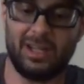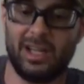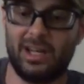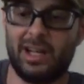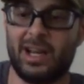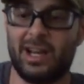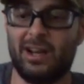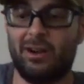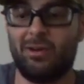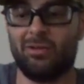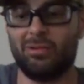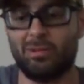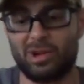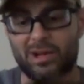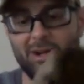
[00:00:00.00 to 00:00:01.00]
And
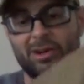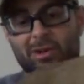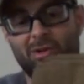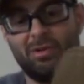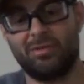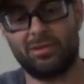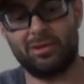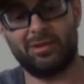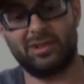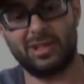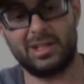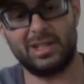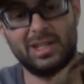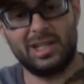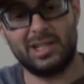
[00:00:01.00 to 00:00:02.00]
now we're going to go over
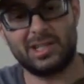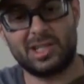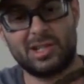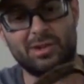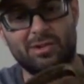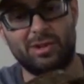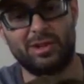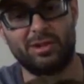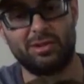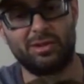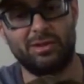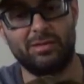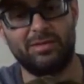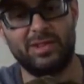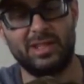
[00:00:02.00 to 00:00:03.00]
the
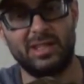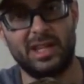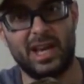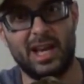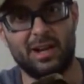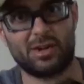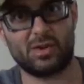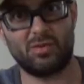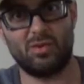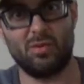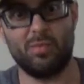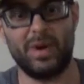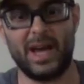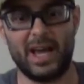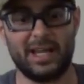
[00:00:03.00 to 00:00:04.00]
interior of the
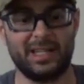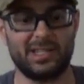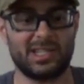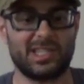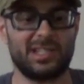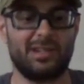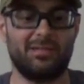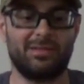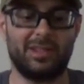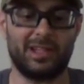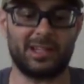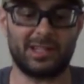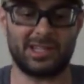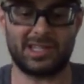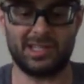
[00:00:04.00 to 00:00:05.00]
actual bag itself.
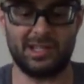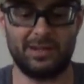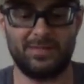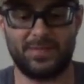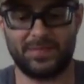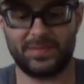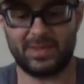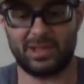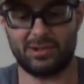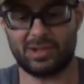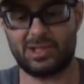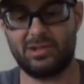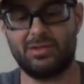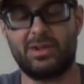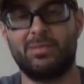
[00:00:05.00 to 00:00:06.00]
Like I said,
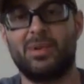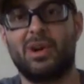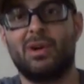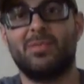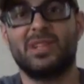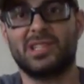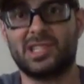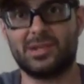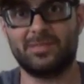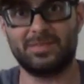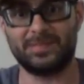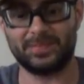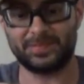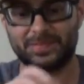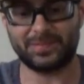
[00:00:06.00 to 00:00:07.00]
there's two
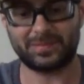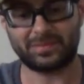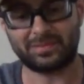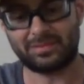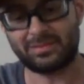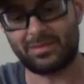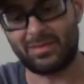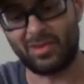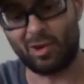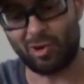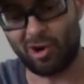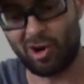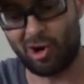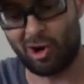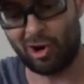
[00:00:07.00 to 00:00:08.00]
compartments
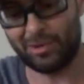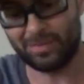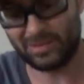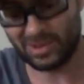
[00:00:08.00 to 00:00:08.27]
or are